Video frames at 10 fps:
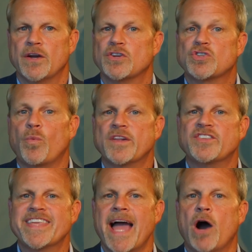So
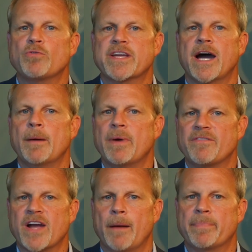what's the outcome
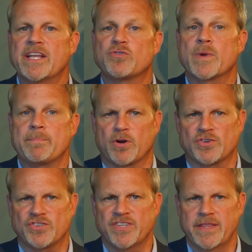of companies
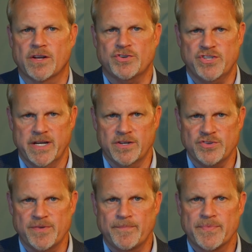repurchasing their
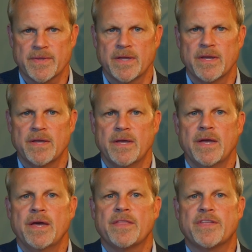shares?
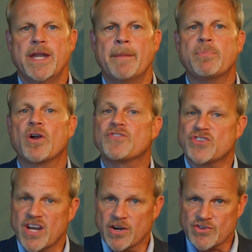The number of
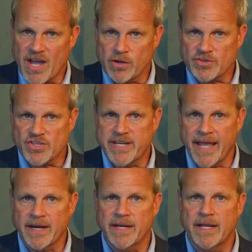shares
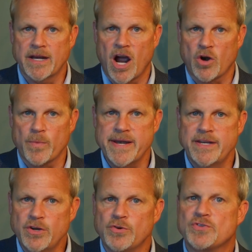outstanding are
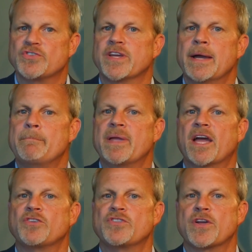reduced
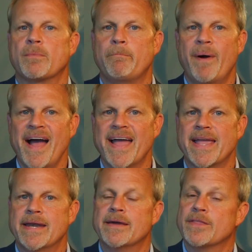because they're
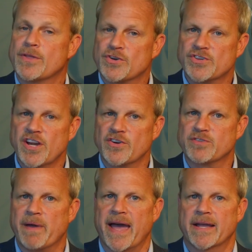buying their
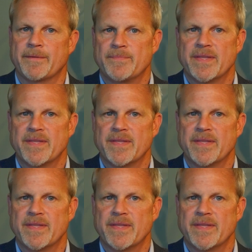shares back,